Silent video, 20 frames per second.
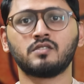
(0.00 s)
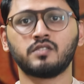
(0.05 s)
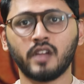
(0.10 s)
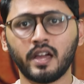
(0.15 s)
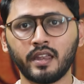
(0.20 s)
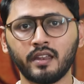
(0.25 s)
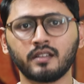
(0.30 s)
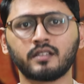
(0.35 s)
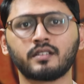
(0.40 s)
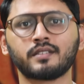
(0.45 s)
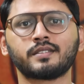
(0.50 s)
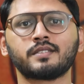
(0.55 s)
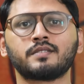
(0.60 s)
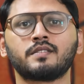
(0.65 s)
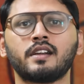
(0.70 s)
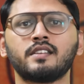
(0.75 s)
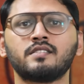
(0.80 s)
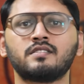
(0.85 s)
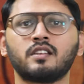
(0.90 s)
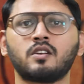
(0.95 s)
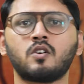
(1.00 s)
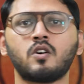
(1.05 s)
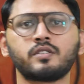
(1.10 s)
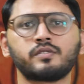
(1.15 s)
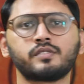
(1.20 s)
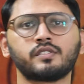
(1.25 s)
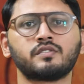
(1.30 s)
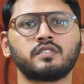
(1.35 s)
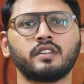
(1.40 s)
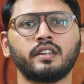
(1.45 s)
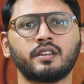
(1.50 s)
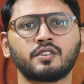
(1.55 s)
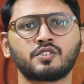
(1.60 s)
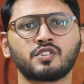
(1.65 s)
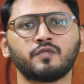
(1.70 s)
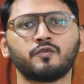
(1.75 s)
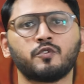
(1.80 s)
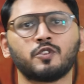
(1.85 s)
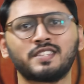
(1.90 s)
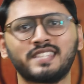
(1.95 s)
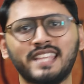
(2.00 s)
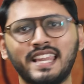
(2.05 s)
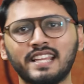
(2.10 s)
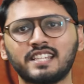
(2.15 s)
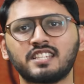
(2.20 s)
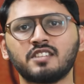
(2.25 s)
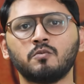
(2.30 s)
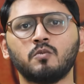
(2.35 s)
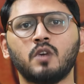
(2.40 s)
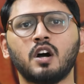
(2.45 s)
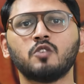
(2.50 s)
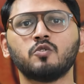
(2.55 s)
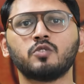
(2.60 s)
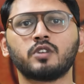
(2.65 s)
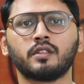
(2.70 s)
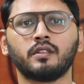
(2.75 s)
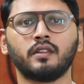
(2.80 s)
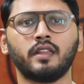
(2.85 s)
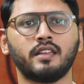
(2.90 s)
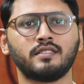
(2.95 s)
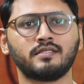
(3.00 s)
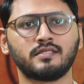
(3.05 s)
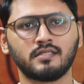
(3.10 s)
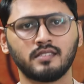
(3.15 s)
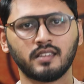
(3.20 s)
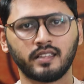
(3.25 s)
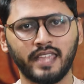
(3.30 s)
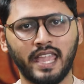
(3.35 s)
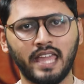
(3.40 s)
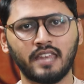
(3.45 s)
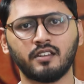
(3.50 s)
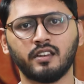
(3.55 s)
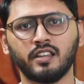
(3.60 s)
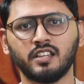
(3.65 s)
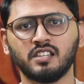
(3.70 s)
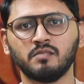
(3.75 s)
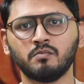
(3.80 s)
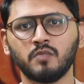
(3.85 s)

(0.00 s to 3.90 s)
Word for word: Sarin criticized the Congress leadership for selecting Mamkootathil as the candidate,